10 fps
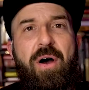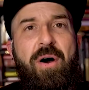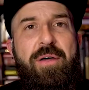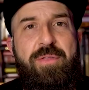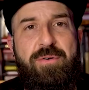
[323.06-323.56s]

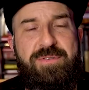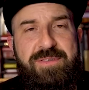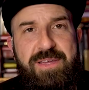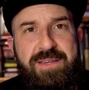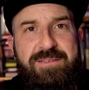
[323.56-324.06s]
on those
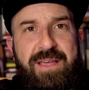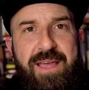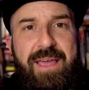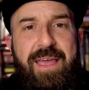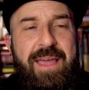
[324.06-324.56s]
things.
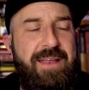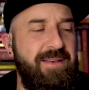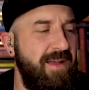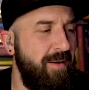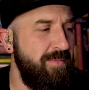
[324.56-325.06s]

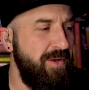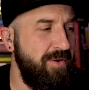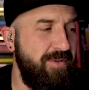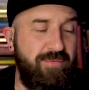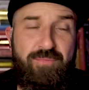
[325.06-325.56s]
And, you know,
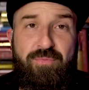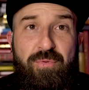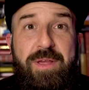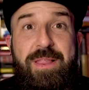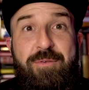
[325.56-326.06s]
it's
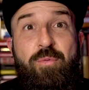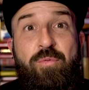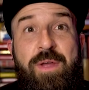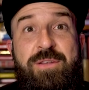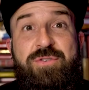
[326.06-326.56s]
really
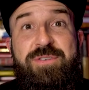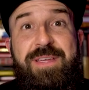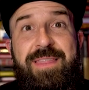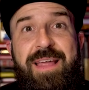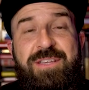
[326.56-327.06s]

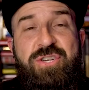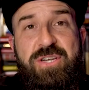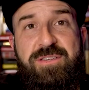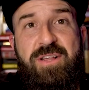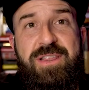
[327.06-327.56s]
interesting that
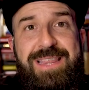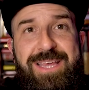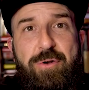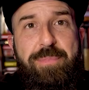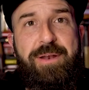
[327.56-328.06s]
just a
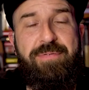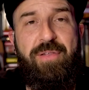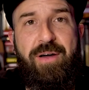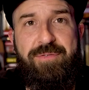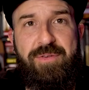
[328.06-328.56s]
little bit of
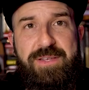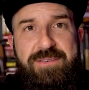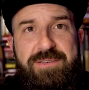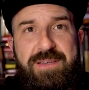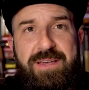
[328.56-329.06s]

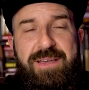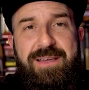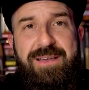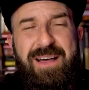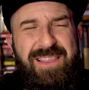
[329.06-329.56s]
thoughtfulness,
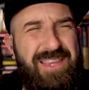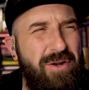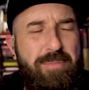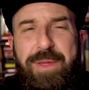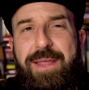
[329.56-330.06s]
a
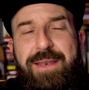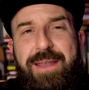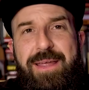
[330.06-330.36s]
little bit,